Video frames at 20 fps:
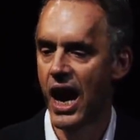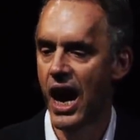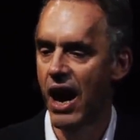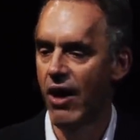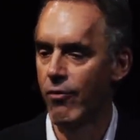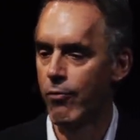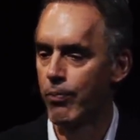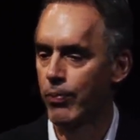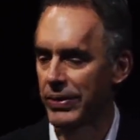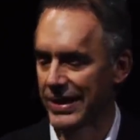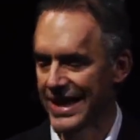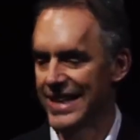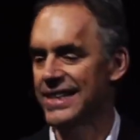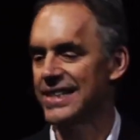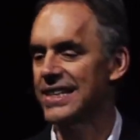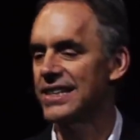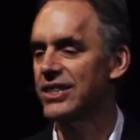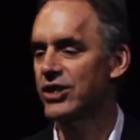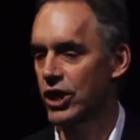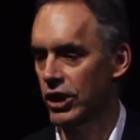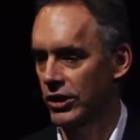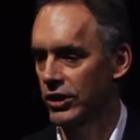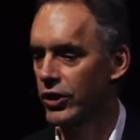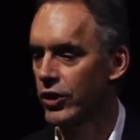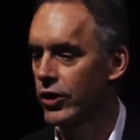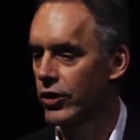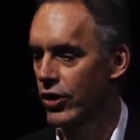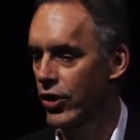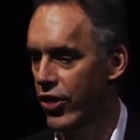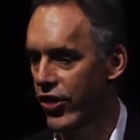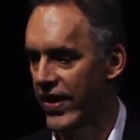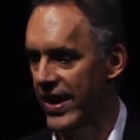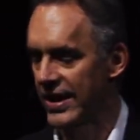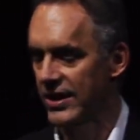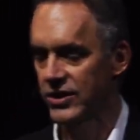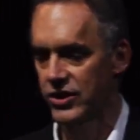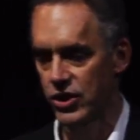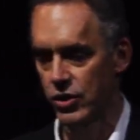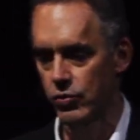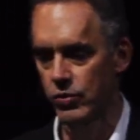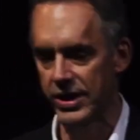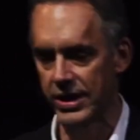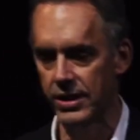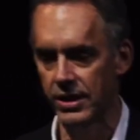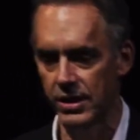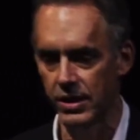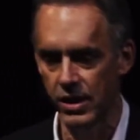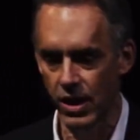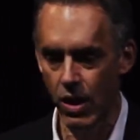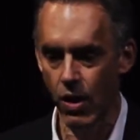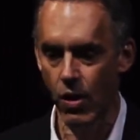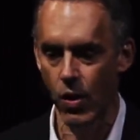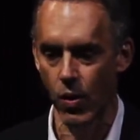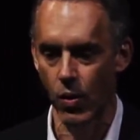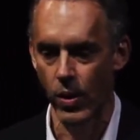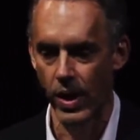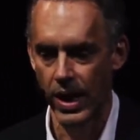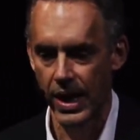of places to learn things you didn't know.